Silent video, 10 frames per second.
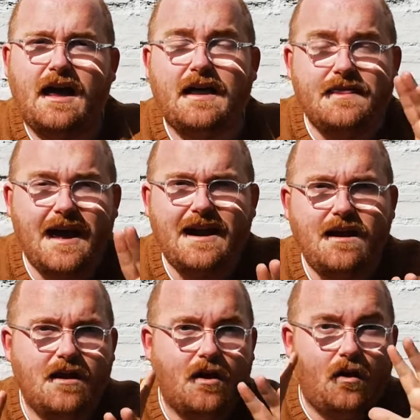And then
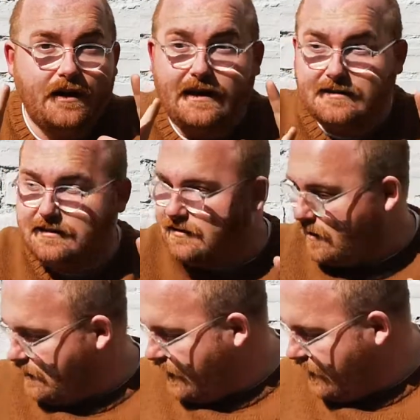on Easter
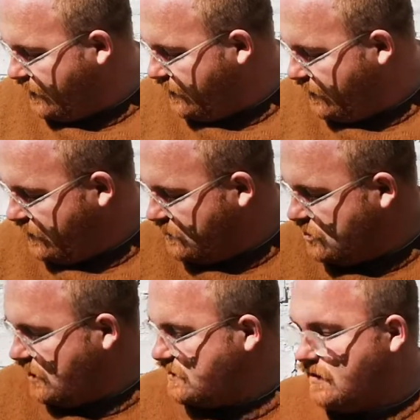Sunday,
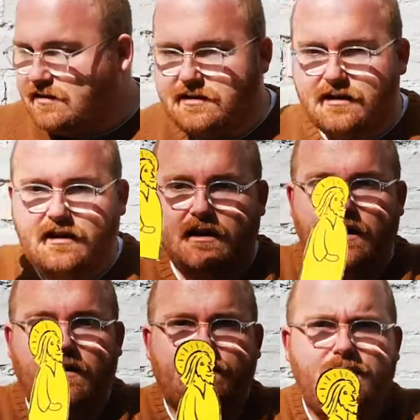Jesus,
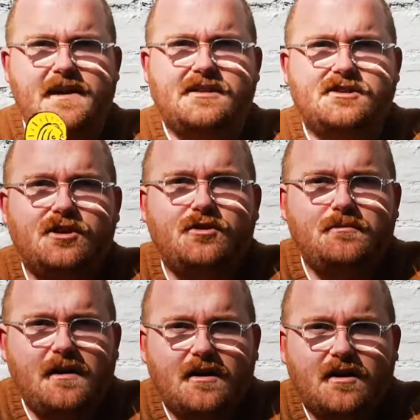from his
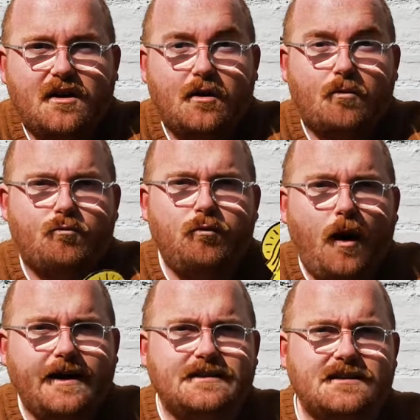tomb,
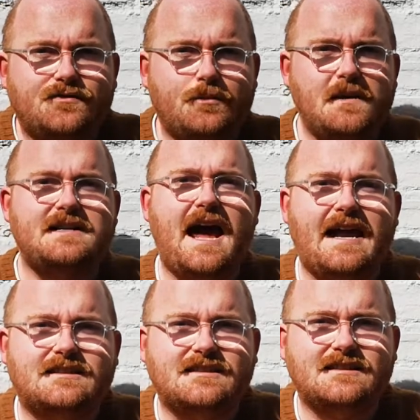rises from the
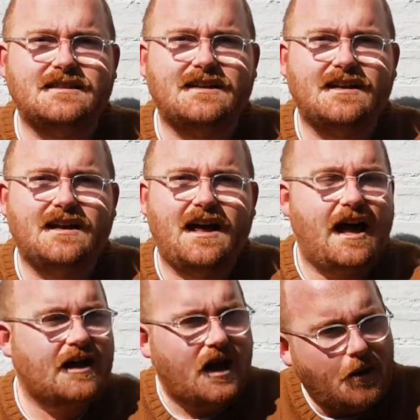dead
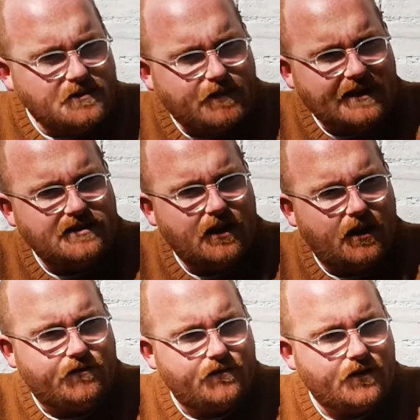and comes back to
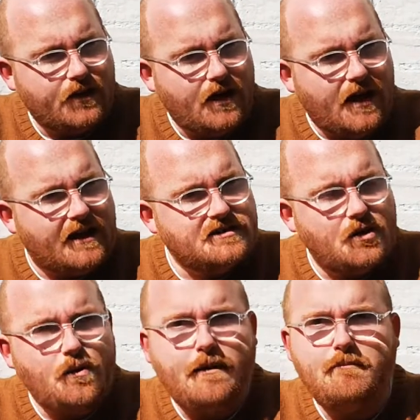life. And
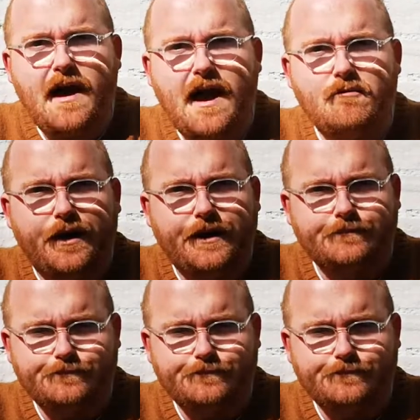so when Mary